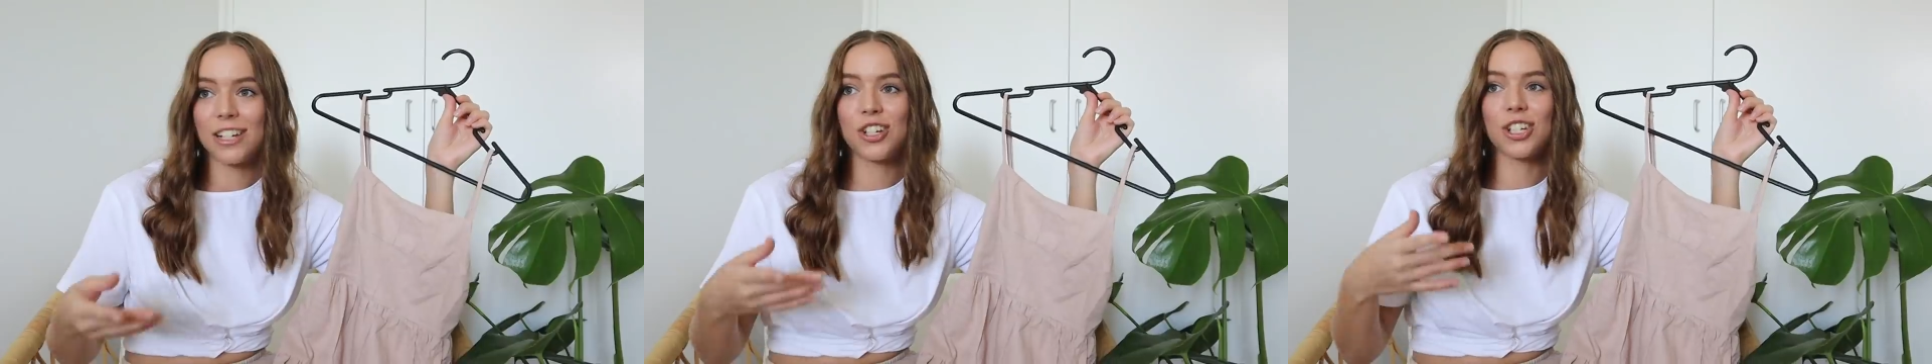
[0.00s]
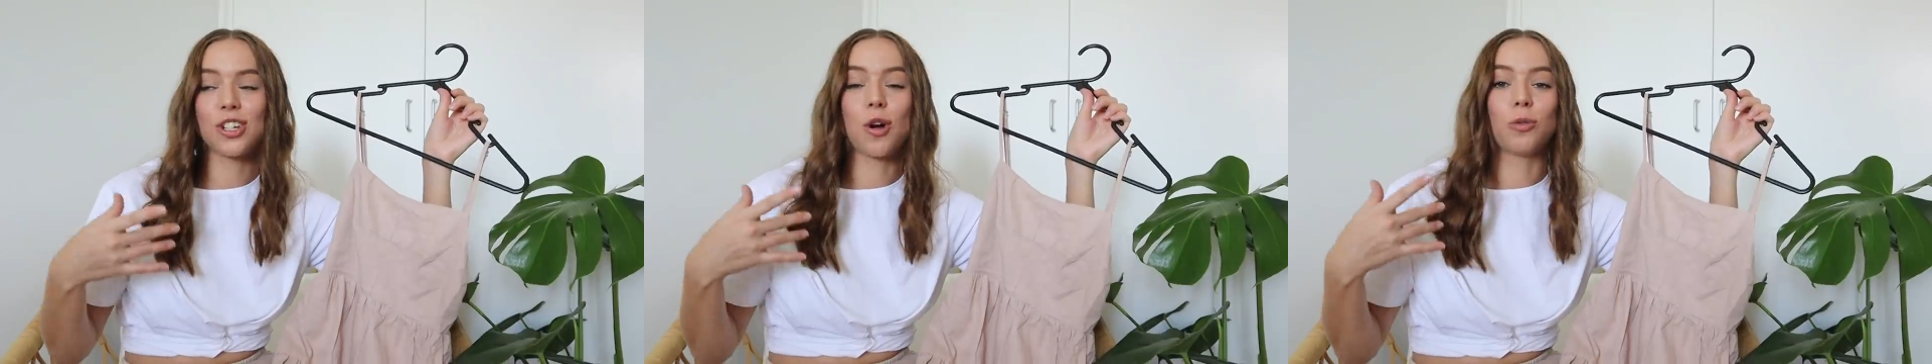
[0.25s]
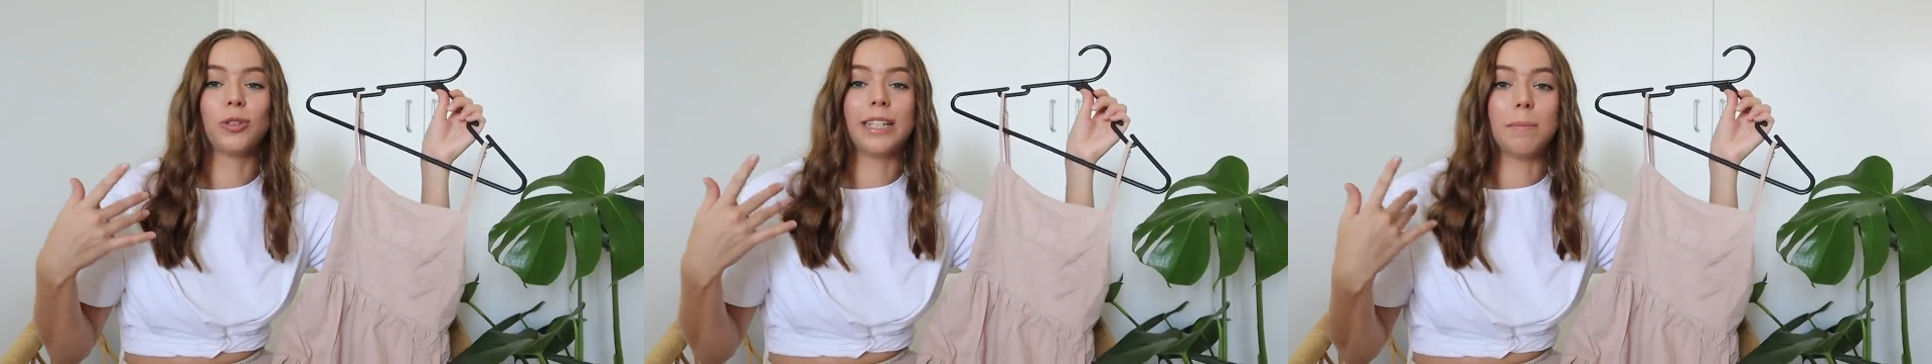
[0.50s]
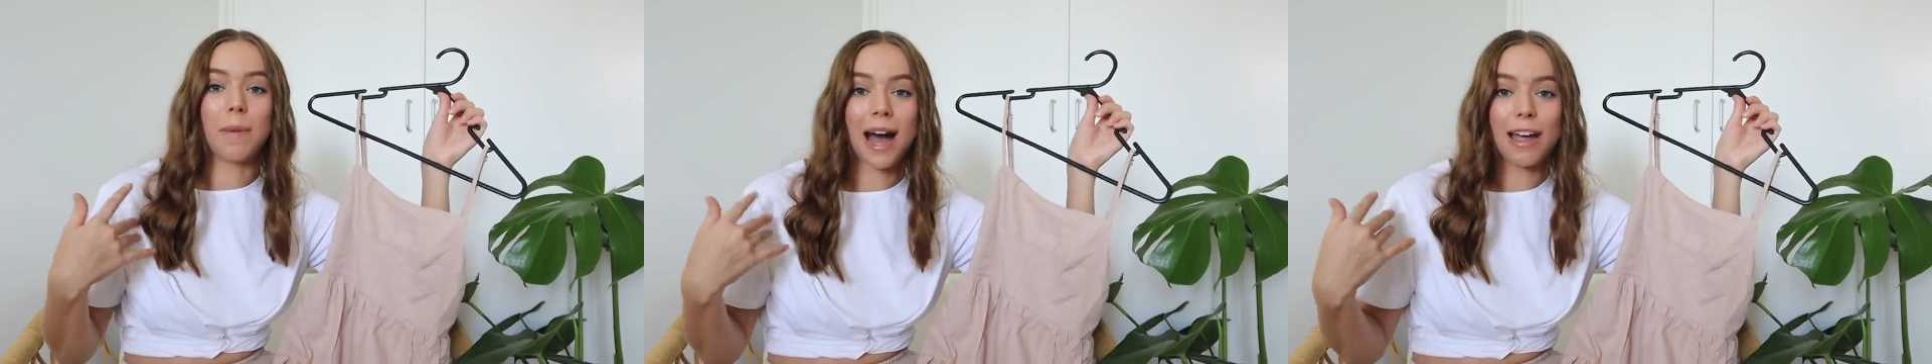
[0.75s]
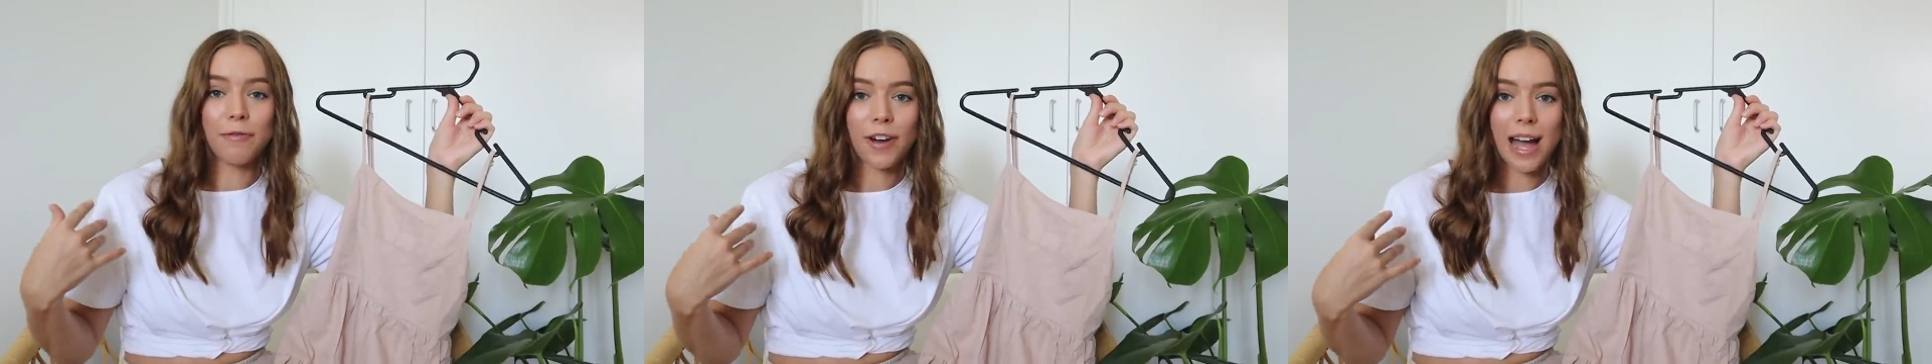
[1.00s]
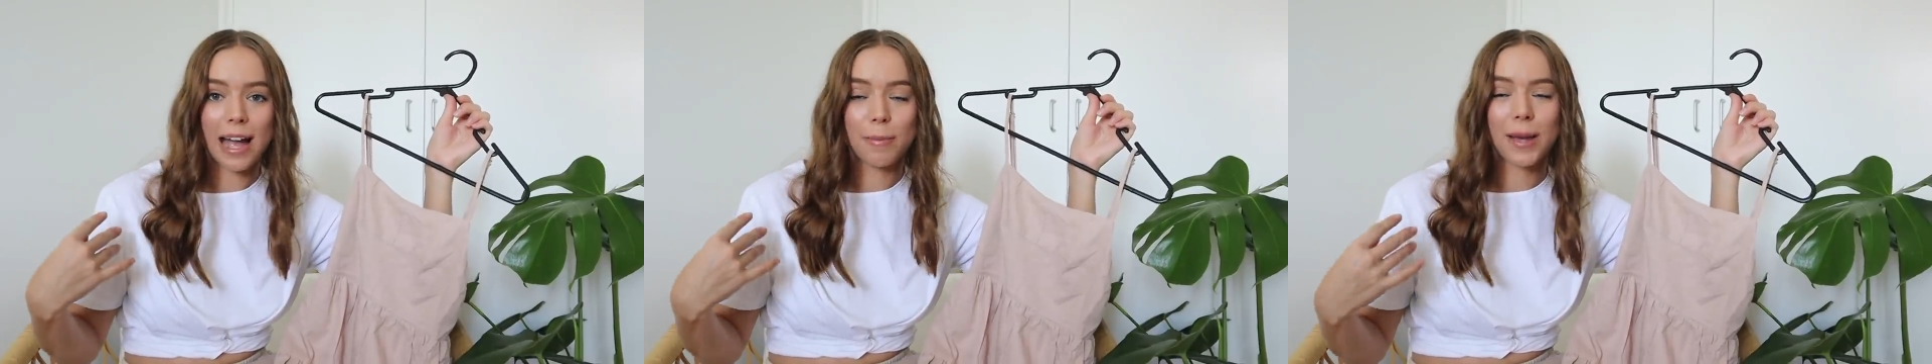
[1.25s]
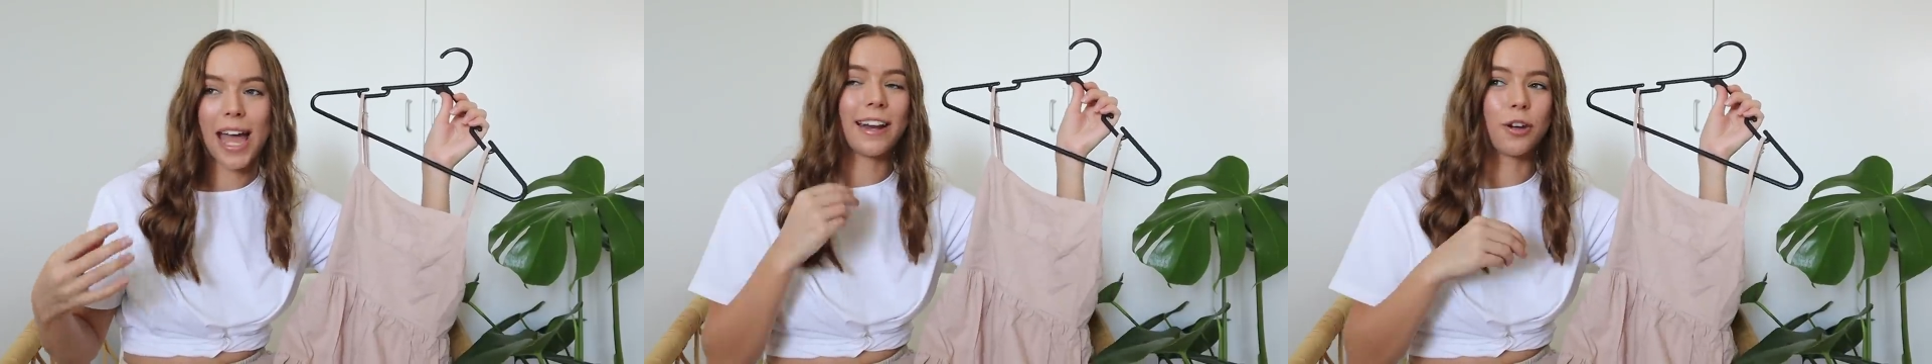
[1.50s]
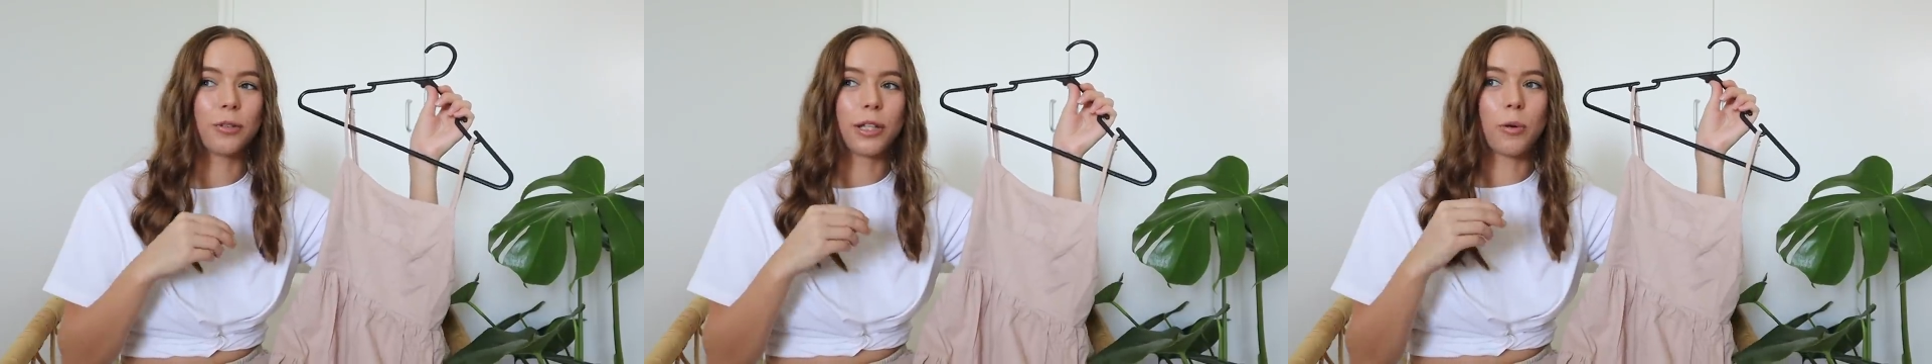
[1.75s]
It's just not really my vibe. And
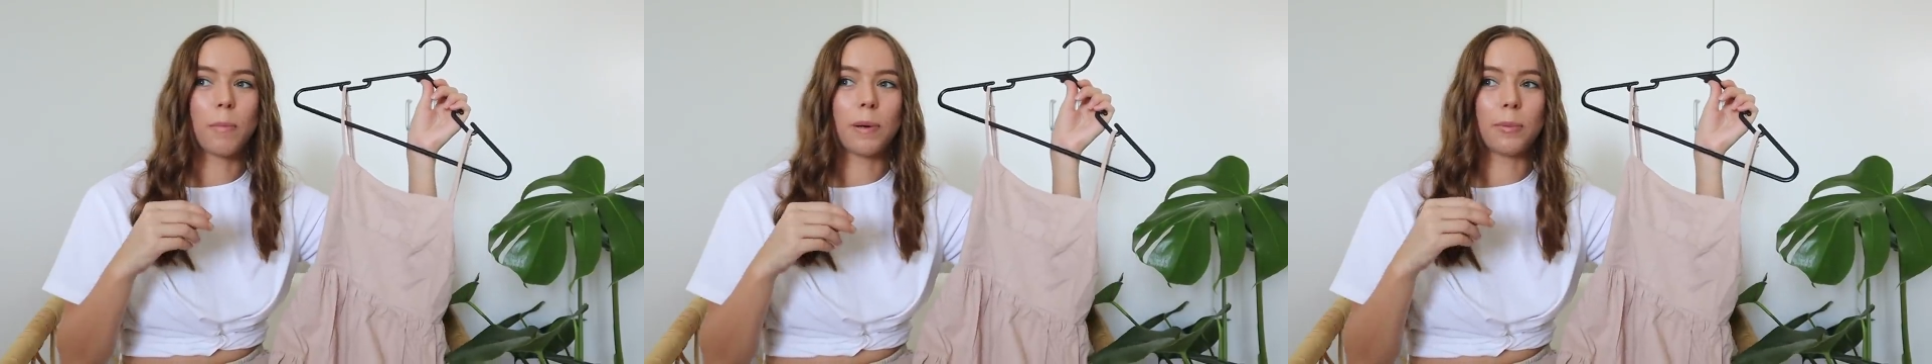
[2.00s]
I don't really want